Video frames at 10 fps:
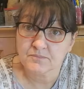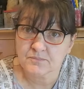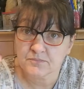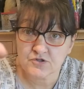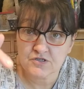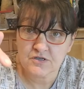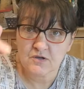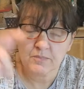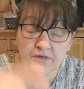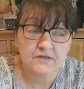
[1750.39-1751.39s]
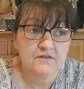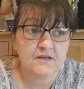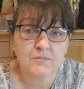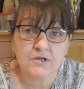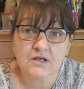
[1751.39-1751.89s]
pushing the old button
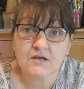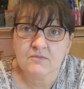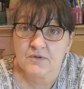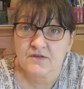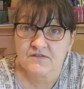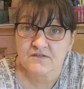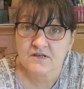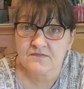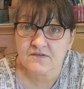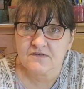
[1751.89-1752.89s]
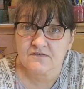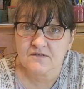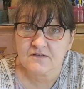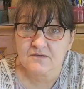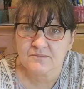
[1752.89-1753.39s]
down below, and by the side of it is
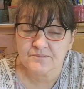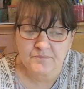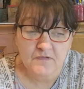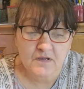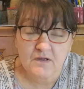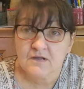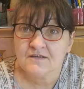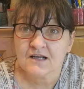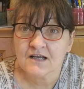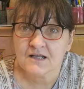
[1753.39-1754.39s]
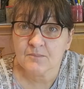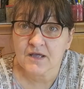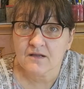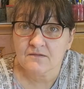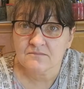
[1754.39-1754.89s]
a ding-a-ling
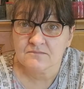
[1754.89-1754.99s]
bell.